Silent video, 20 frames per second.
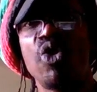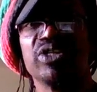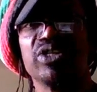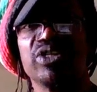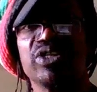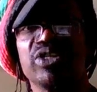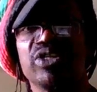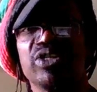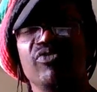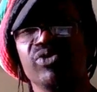
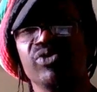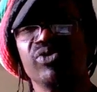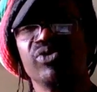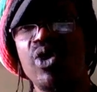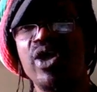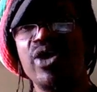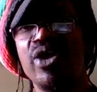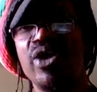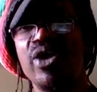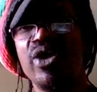team of
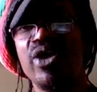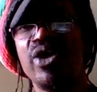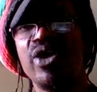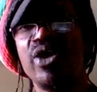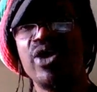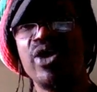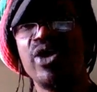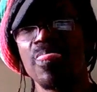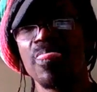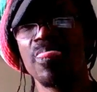lawyers
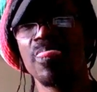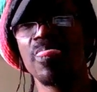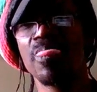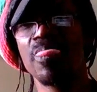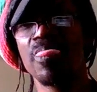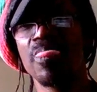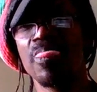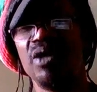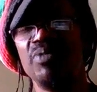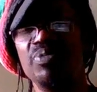
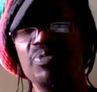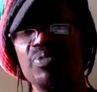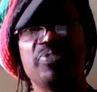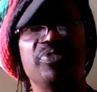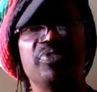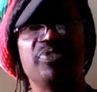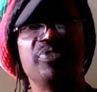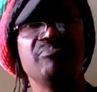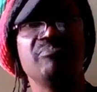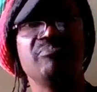are
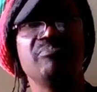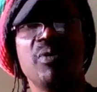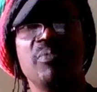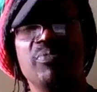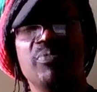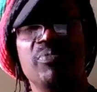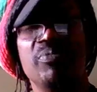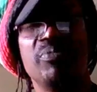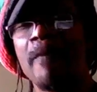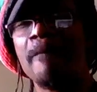nothing more than